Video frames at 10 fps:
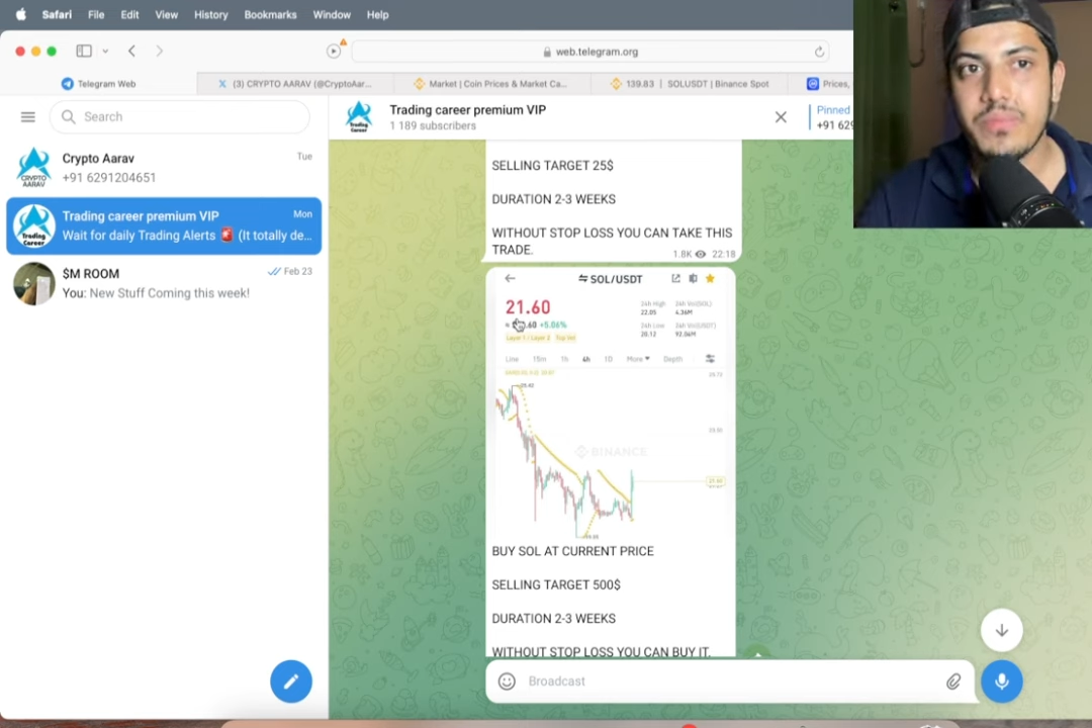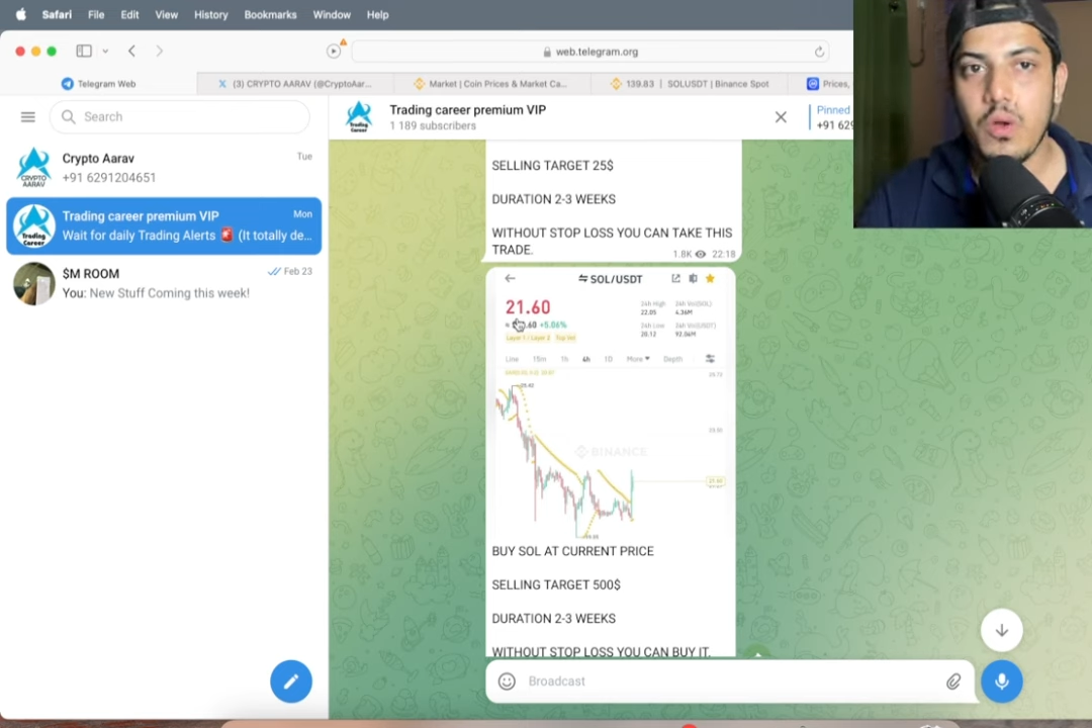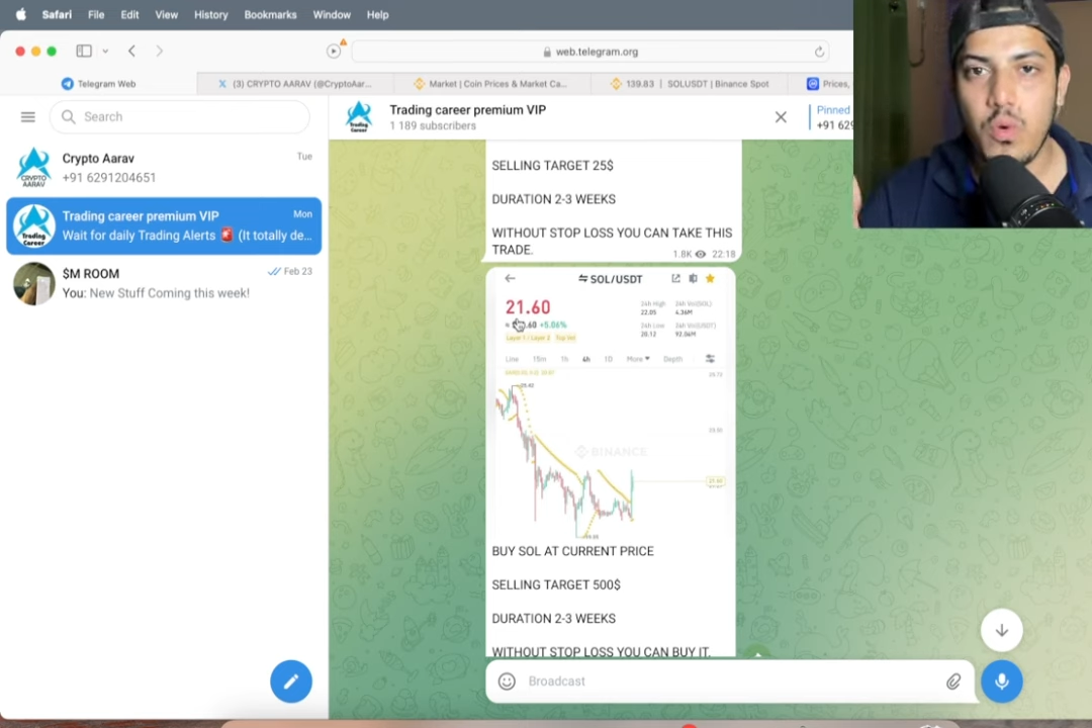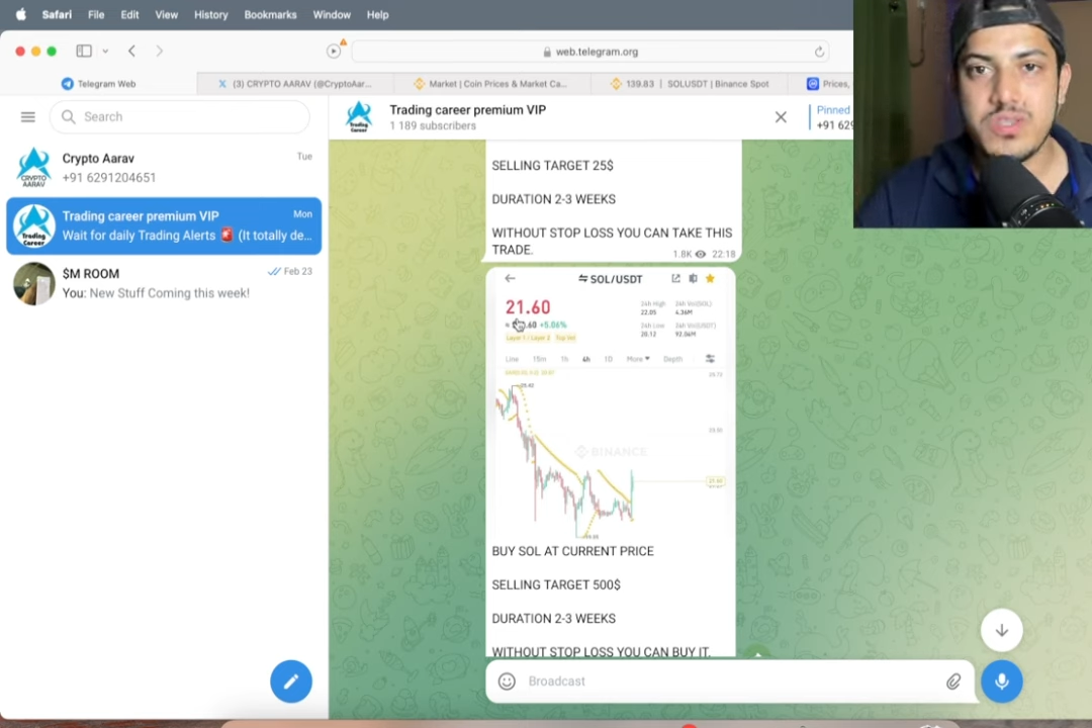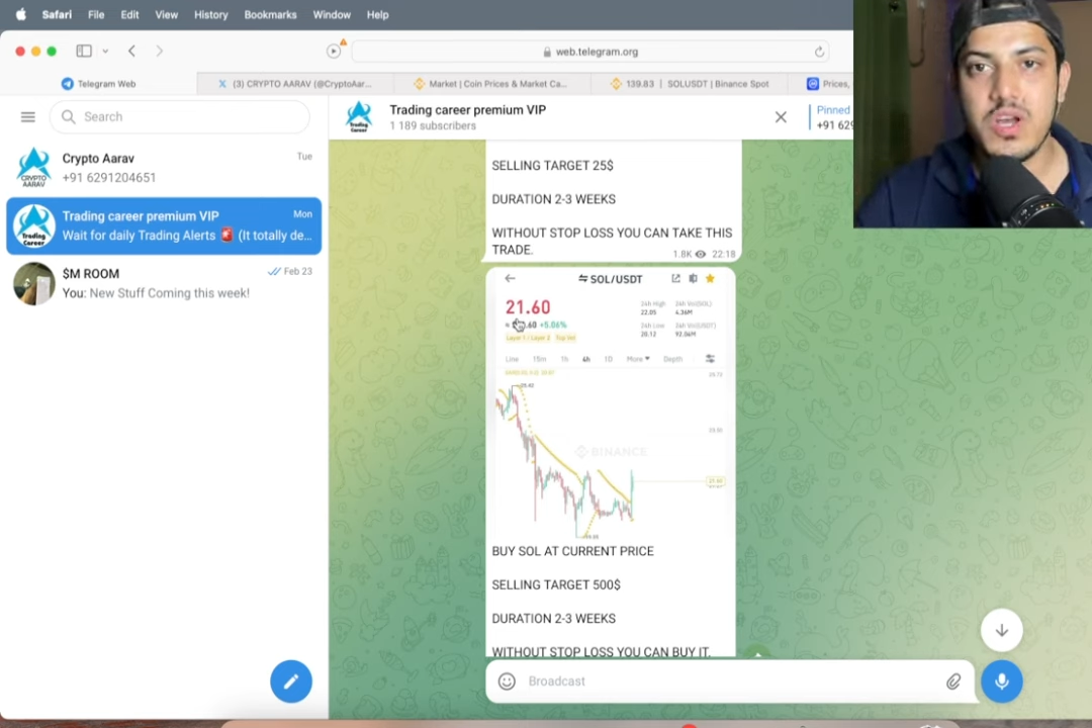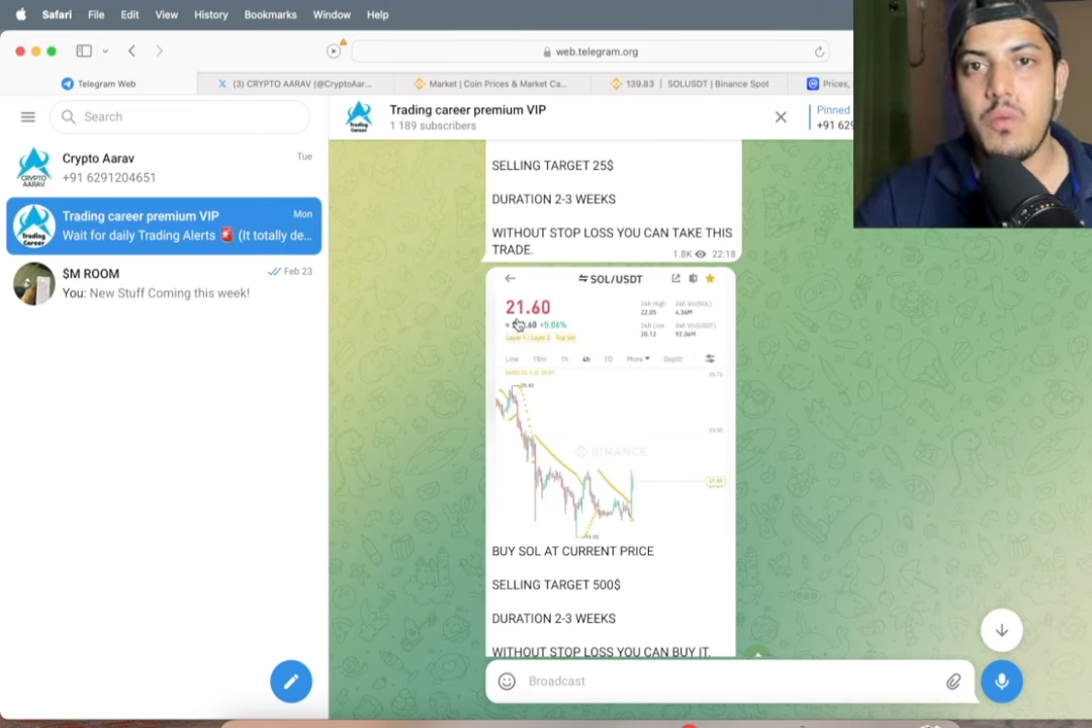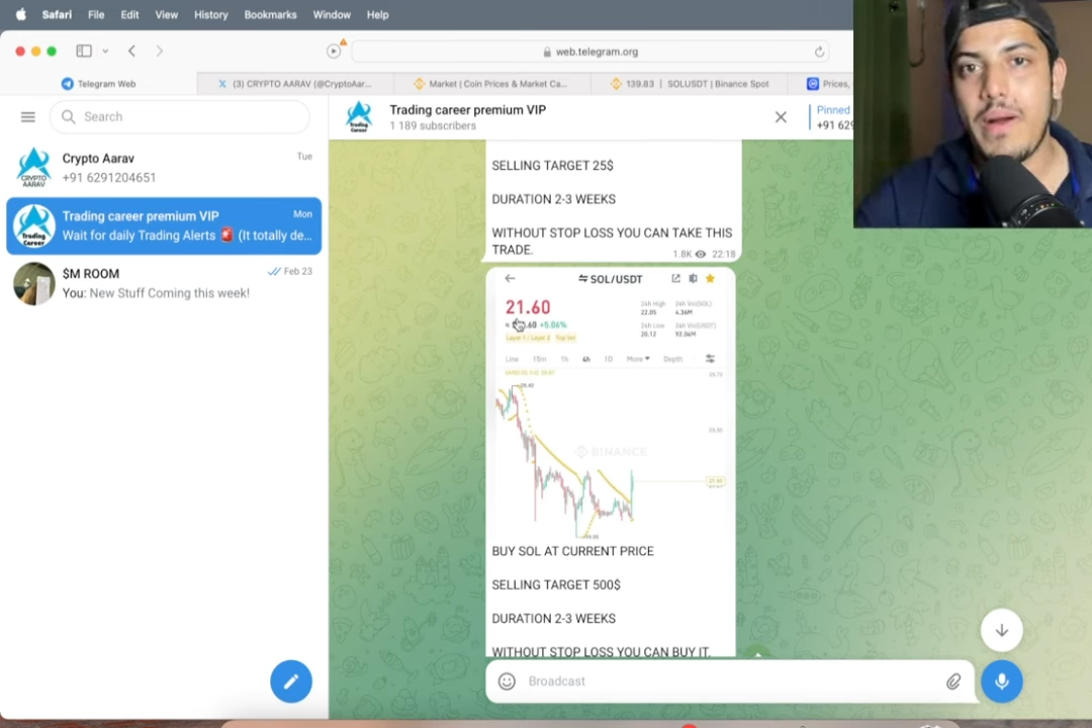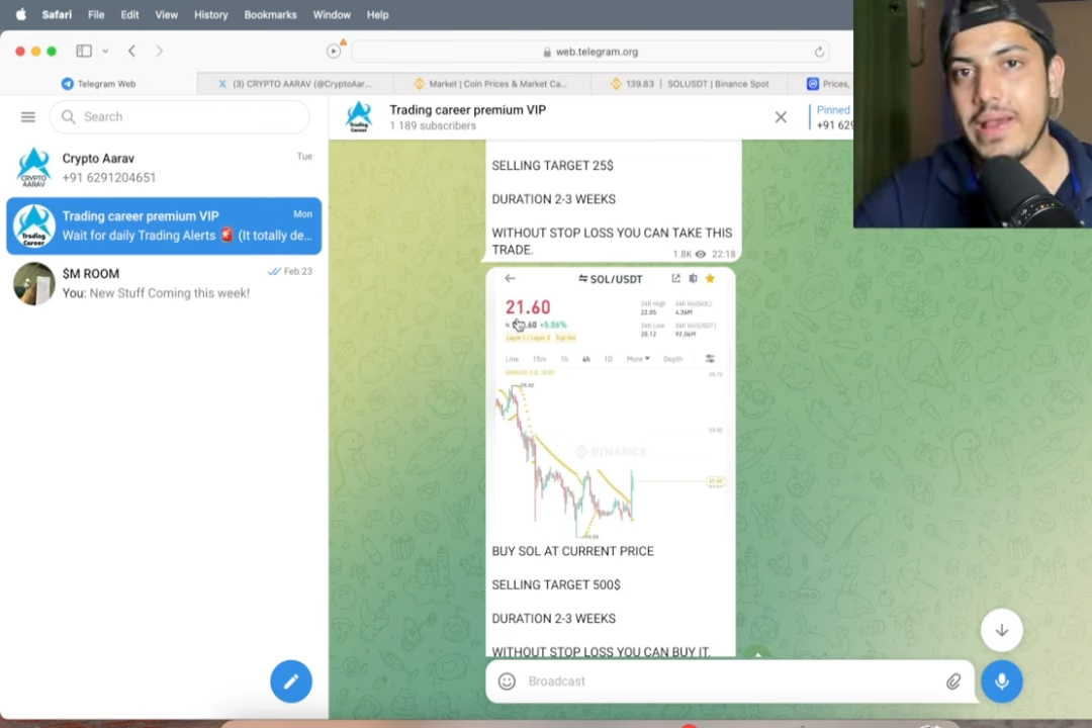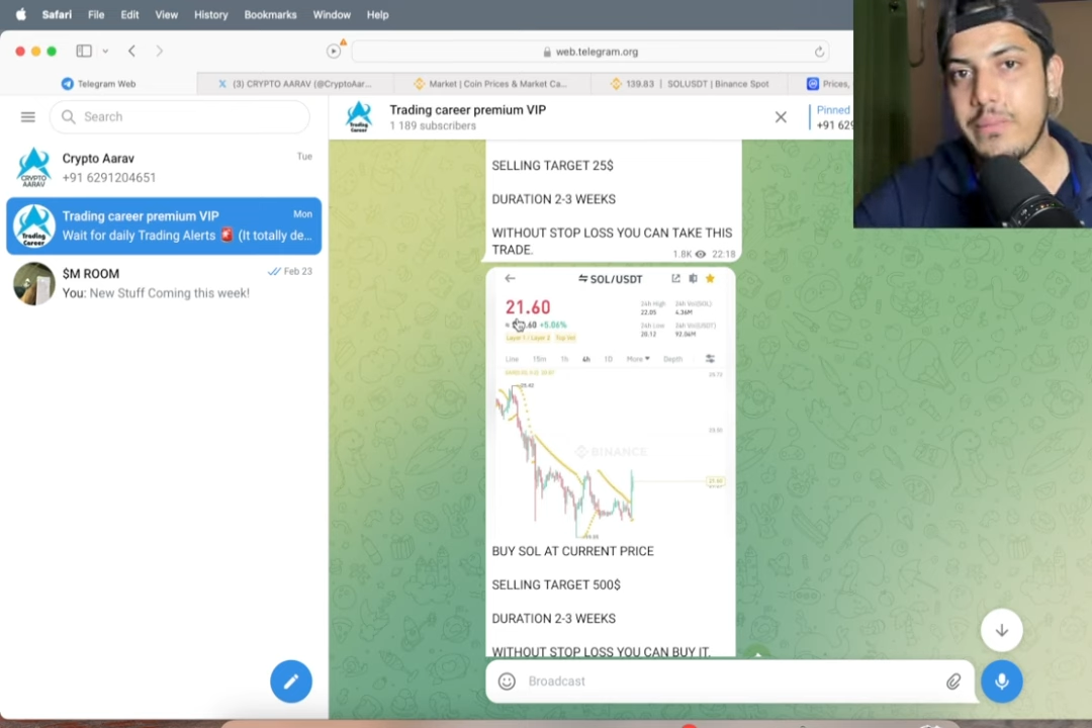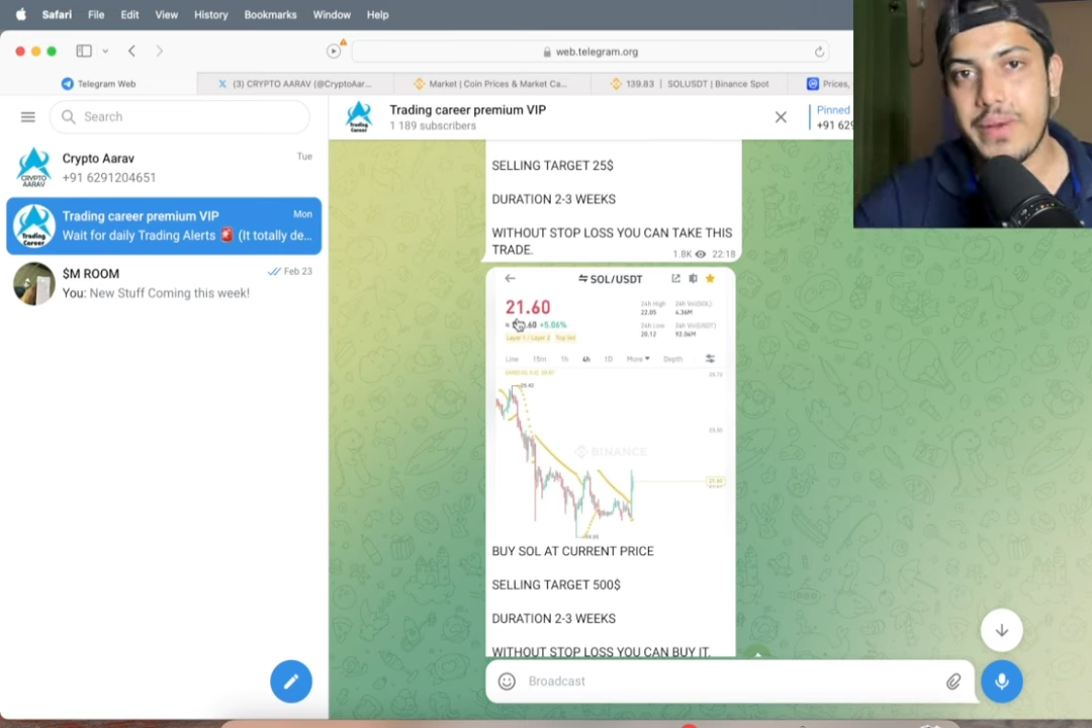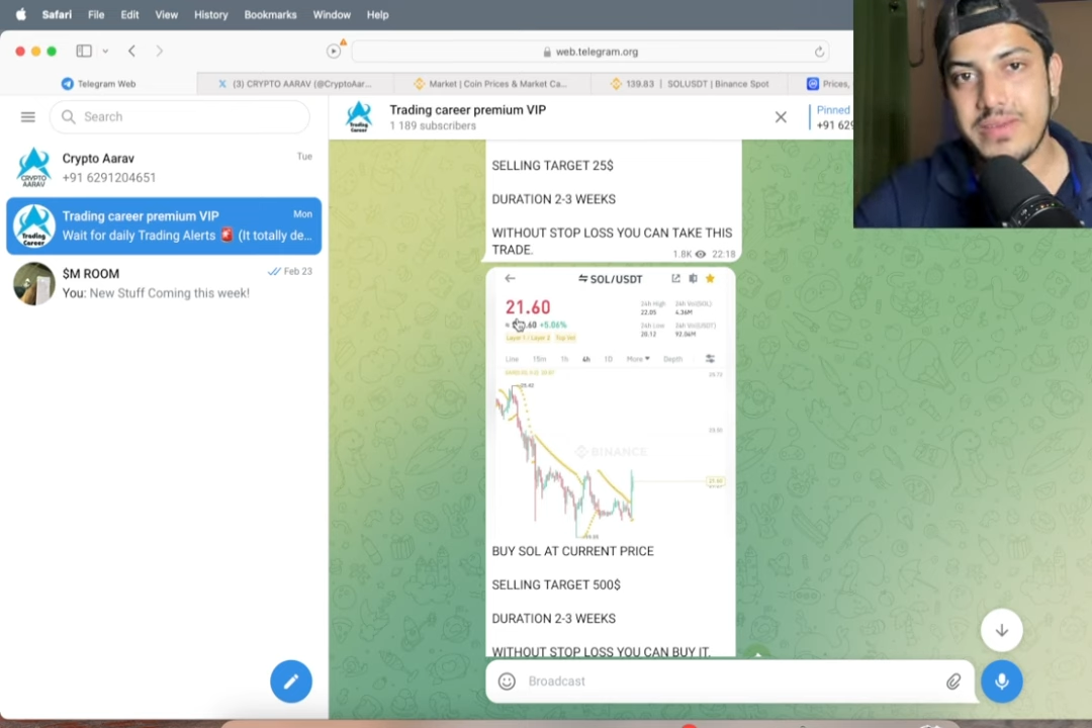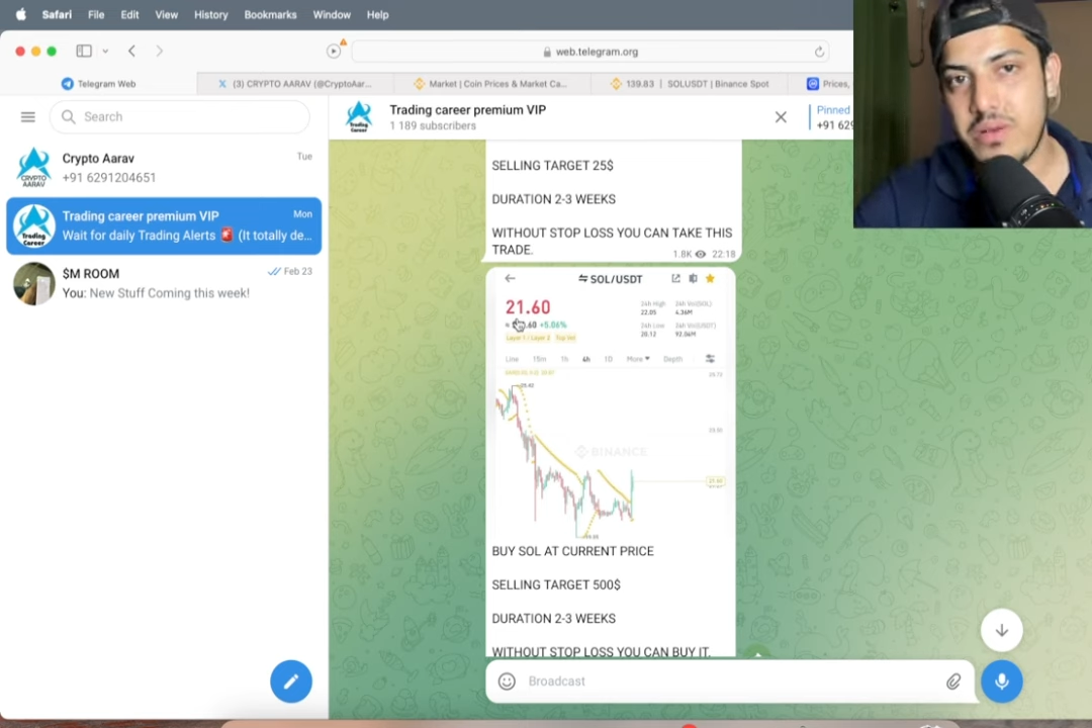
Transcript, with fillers: was our buying price